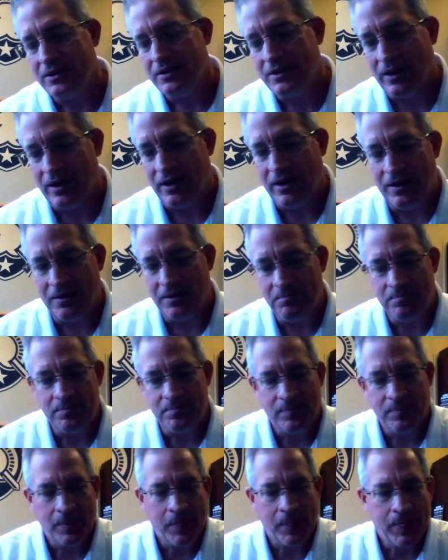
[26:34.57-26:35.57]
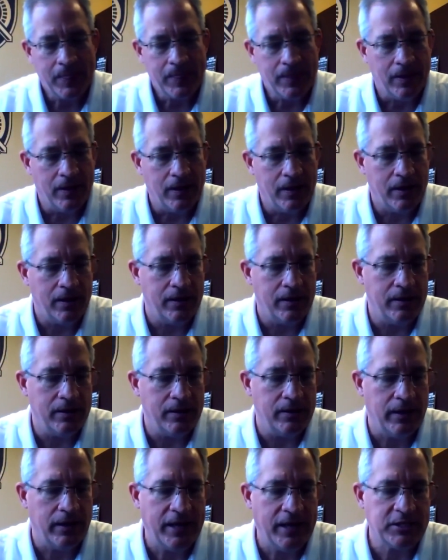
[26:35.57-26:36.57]
um, uh,
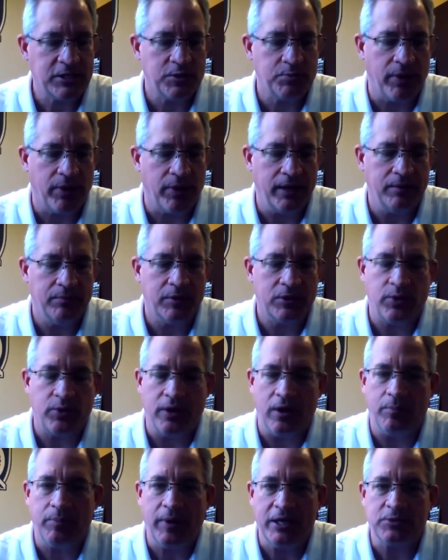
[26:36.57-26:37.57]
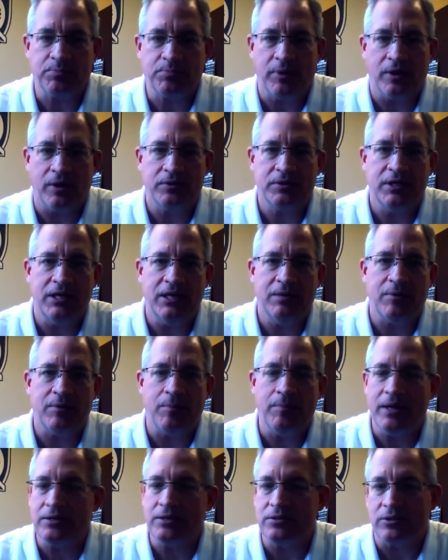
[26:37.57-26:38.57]
last spring between our baseball team, our
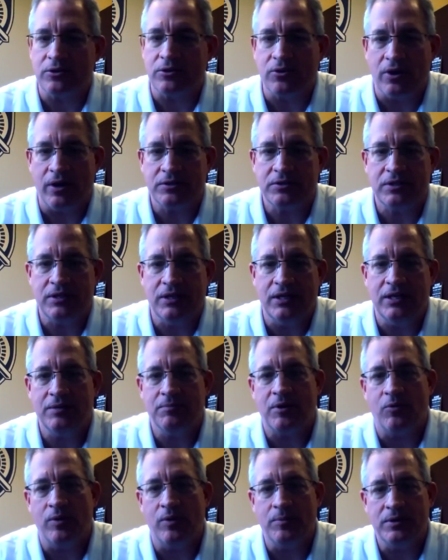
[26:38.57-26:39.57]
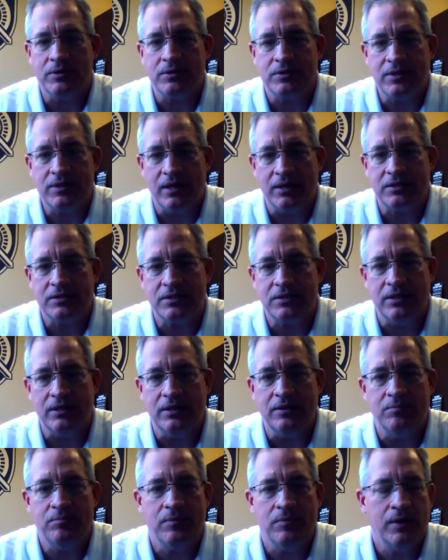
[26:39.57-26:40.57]
men's lacrosse team, our women's tennis
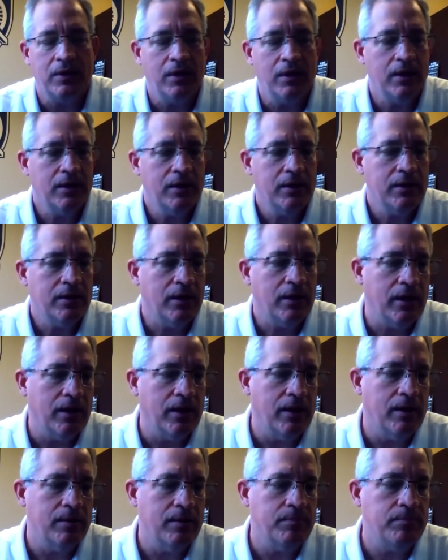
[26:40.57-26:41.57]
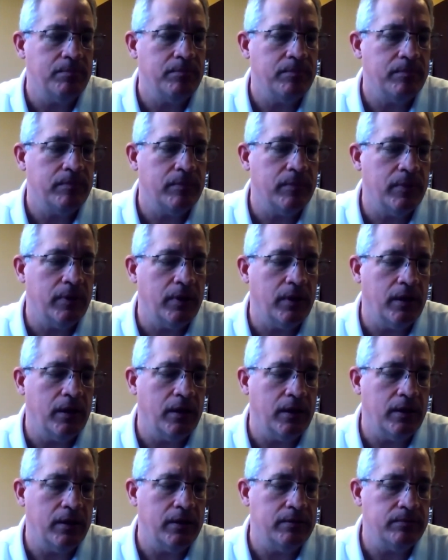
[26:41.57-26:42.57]
team, um,
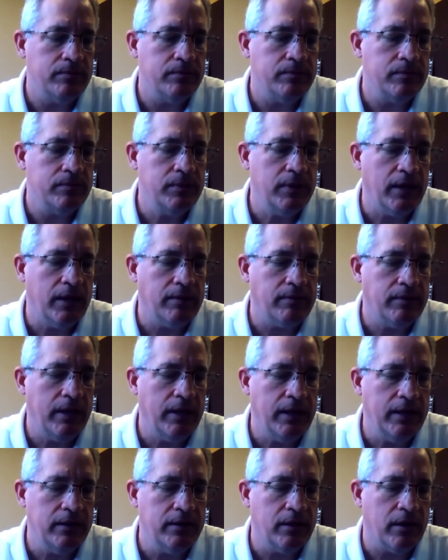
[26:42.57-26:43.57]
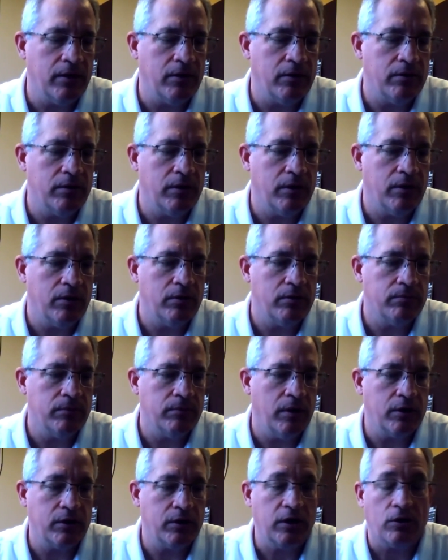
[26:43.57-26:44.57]
uh, yeah, and our, our
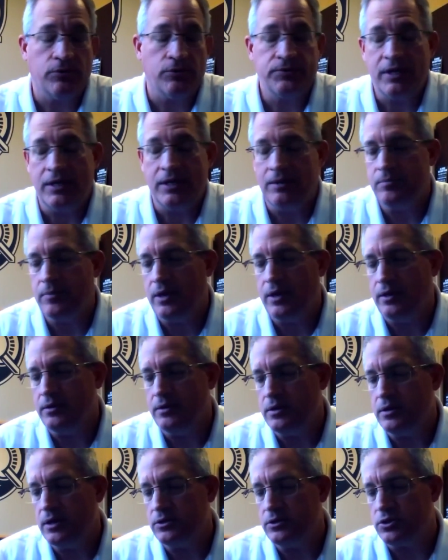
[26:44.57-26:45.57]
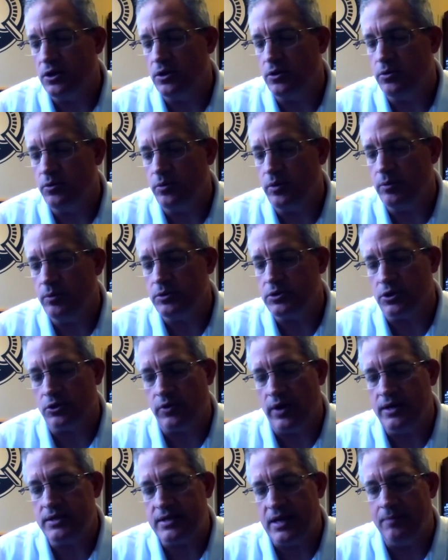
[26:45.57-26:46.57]
our golf team. And and so it was a
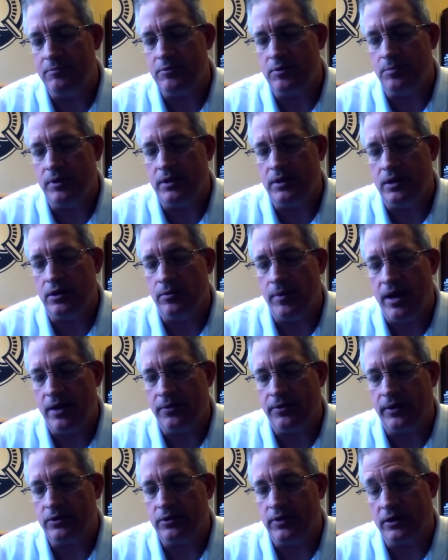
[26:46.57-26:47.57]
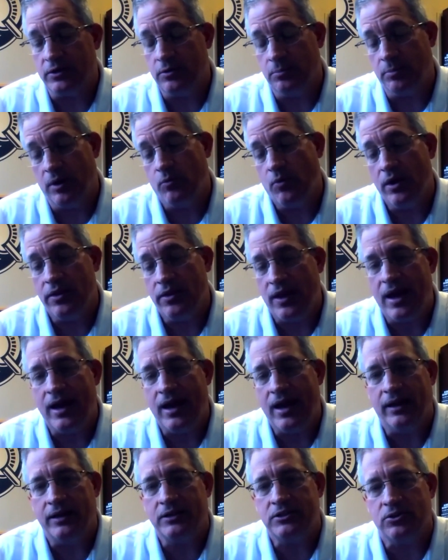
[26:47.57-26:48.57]
great time to be the interim athletic director. But one of the
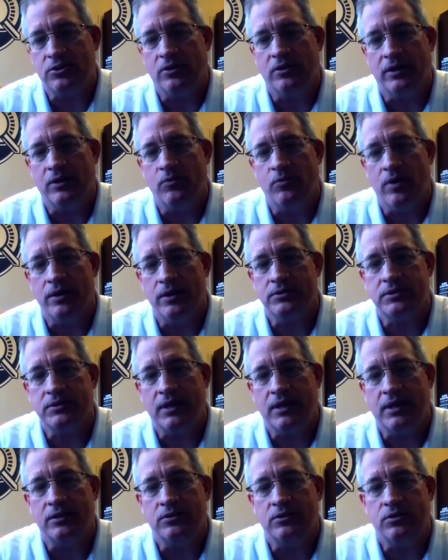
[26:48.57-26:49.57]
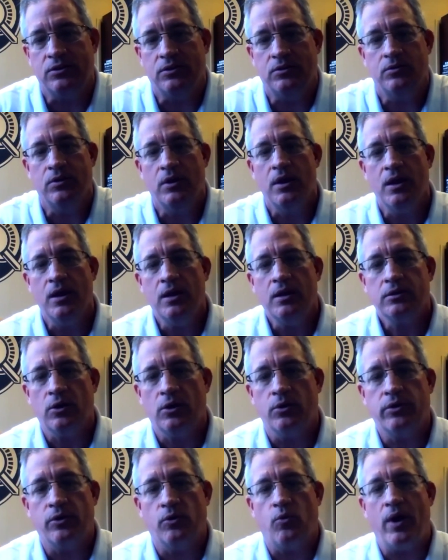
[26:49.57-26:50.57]
highlights certainly was getting to go
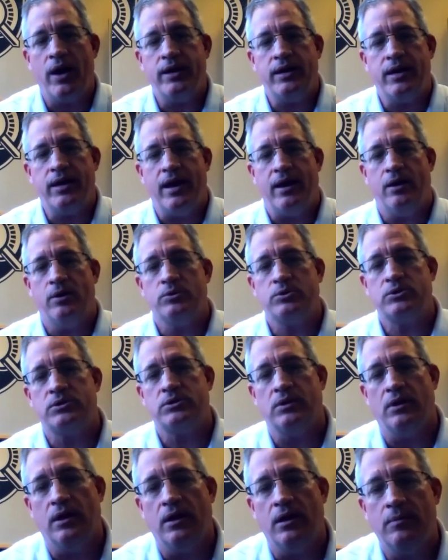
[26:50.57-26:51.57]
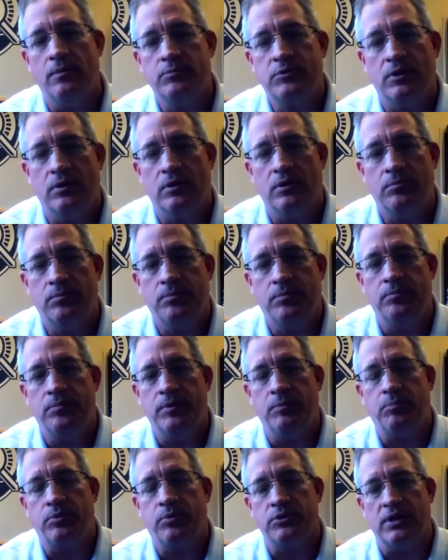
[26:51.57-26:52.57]
to the White House um, to
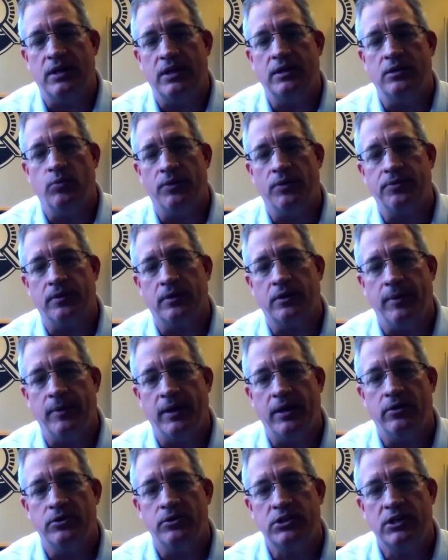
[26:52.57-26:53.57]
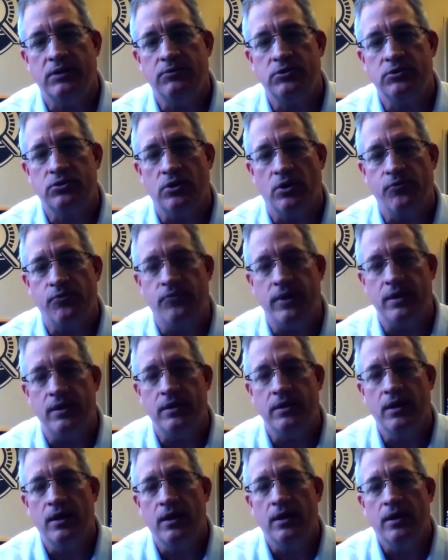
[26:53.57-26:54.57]
be presented with the Commander in Chief's
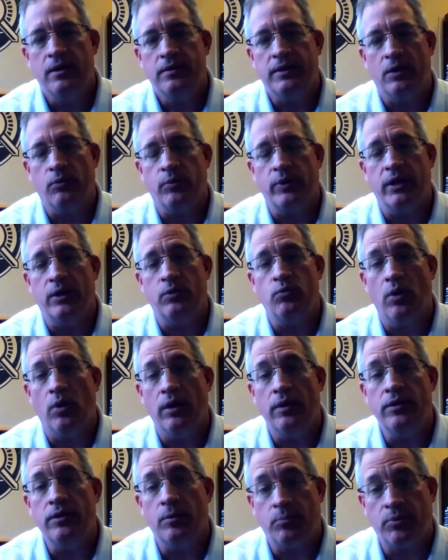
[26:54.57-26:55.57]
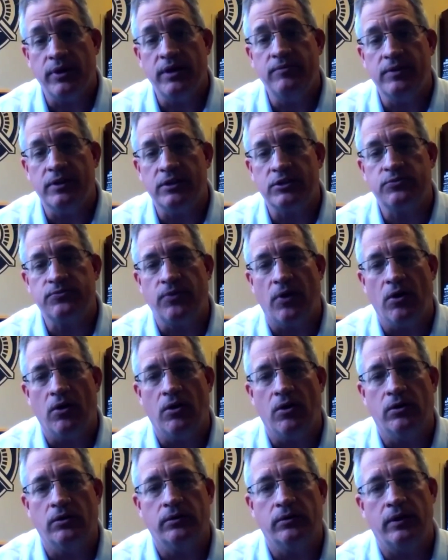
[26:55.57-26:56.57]
trophy that we had won the previous
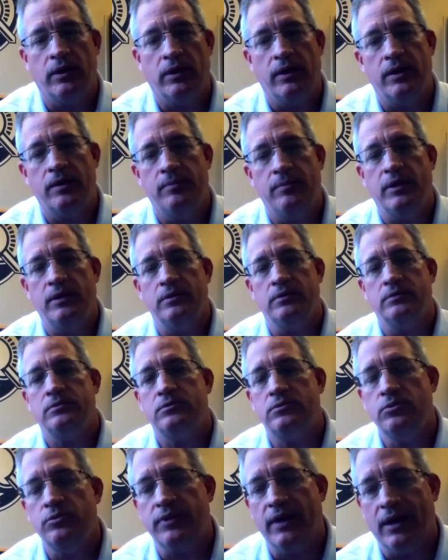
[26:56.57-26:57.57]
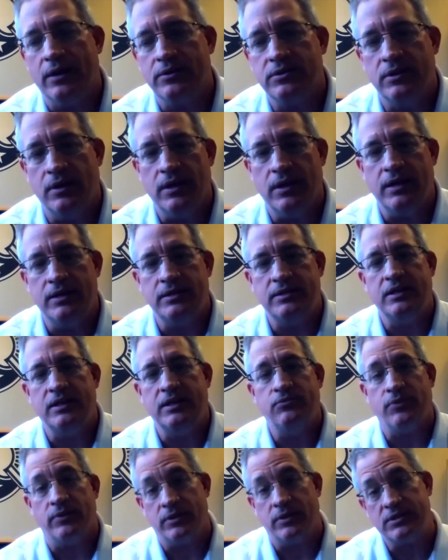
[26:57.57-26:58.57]
fall um, in
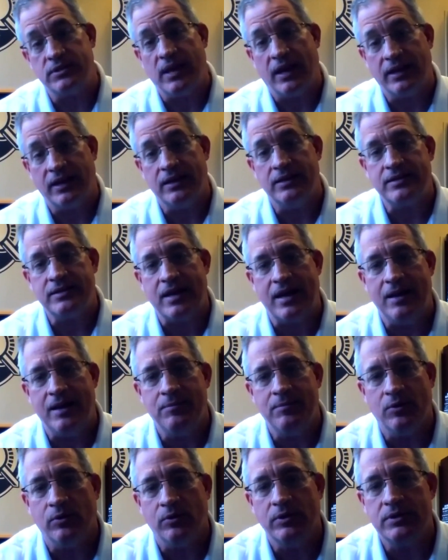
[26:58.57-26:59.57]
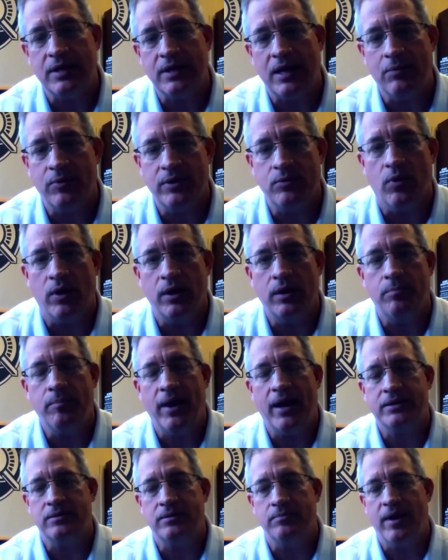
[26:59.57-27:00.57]
2018 for the second time, the only time we'd won it
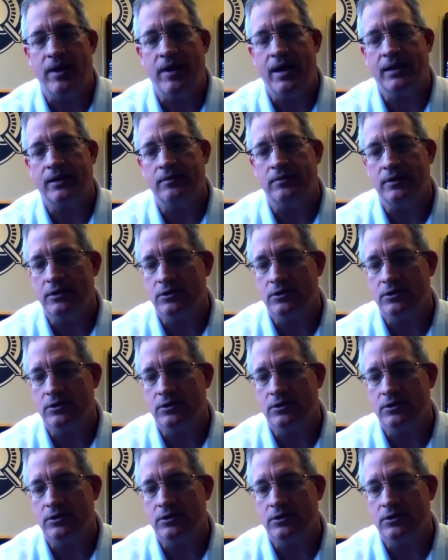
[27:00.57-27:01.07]
back to back in the